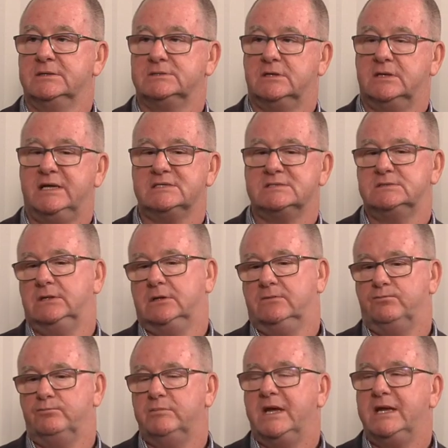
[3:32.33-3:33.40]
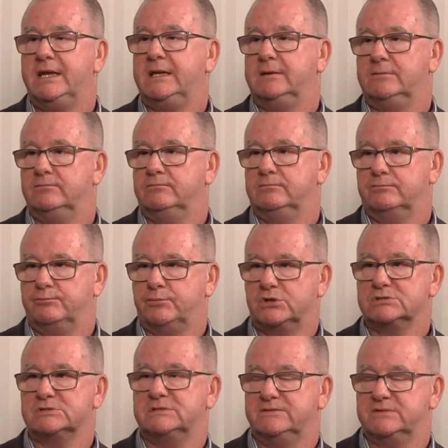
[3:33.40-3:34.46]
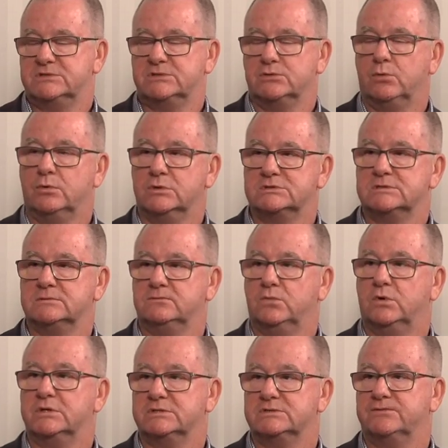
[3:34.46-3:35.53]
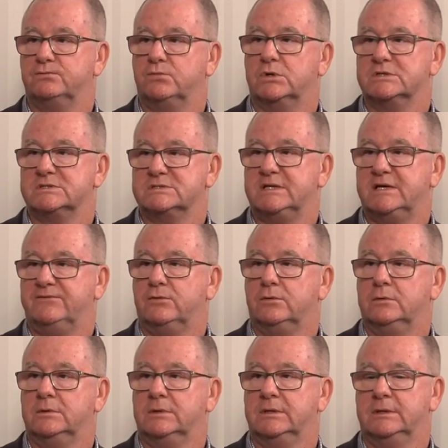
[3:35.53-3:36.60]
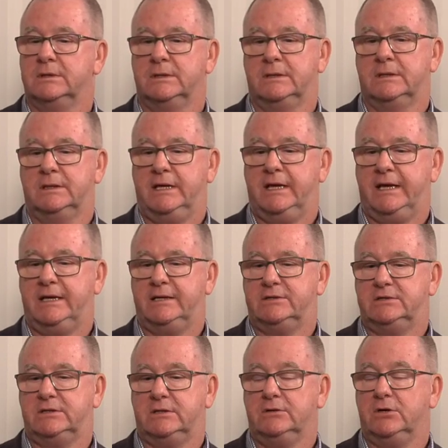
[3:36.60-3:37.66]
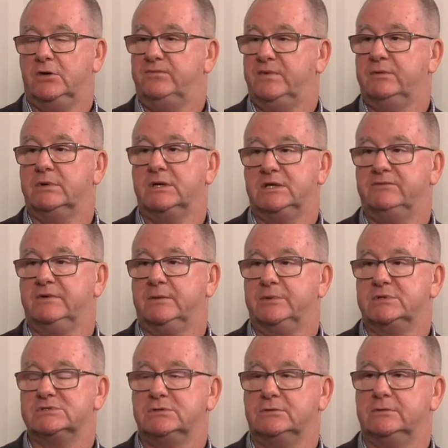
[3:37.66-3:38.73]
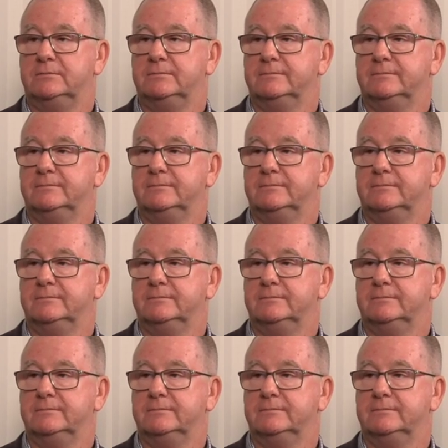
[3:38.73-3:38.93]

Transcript: So it has many positives towards what it's there for, and hopefully we can develop it soon.